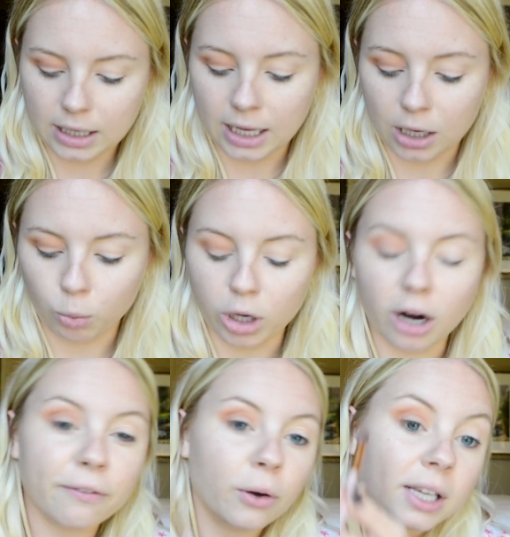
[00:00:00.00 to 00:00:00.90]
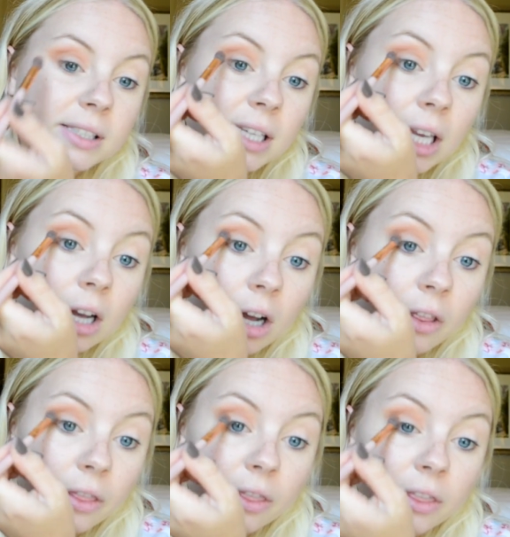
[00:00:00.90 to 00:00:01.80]
And we are focusing it
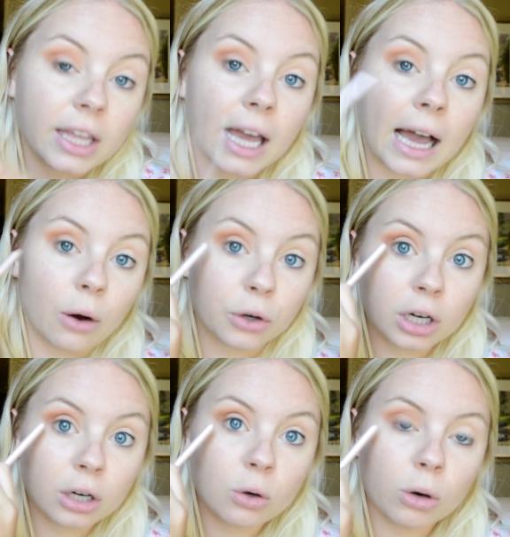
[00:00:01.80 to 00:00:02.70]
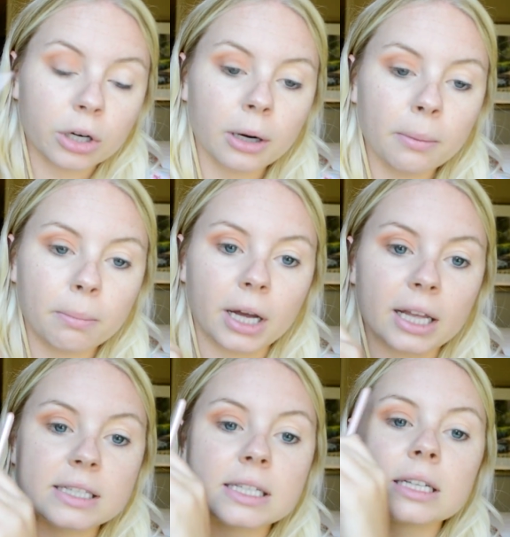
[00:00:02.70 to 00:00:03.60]
on the outer corner,
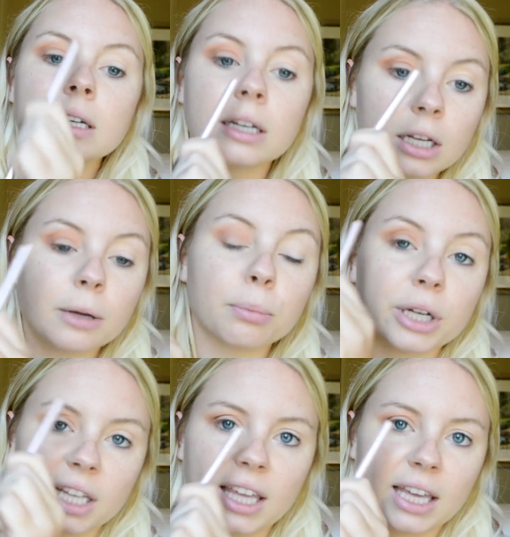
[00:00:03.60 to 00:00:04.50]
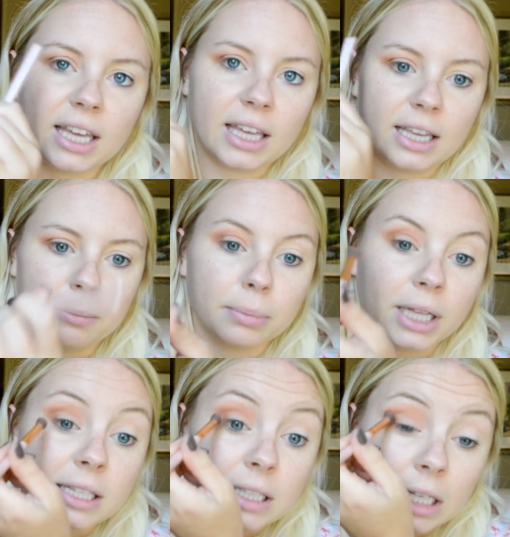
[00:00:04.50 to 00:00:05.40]
but bringing it in,
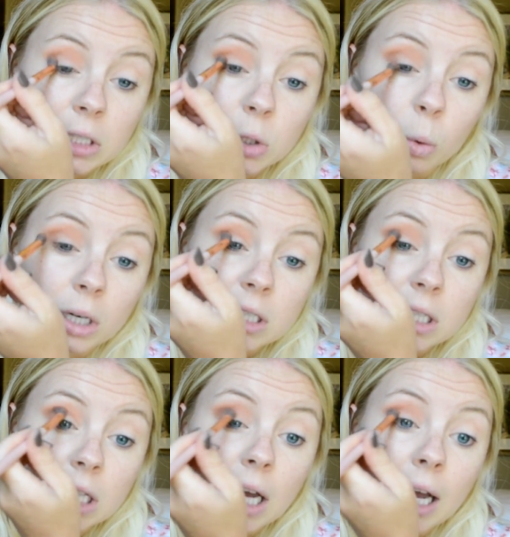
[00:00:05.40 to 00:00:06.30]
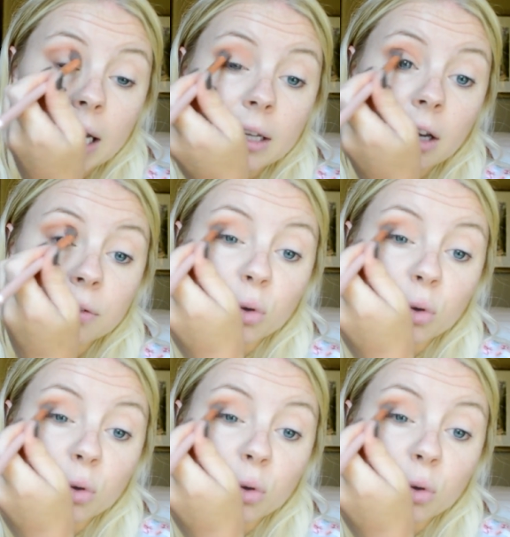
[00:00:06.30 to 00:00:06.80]
blending it towards the eye, of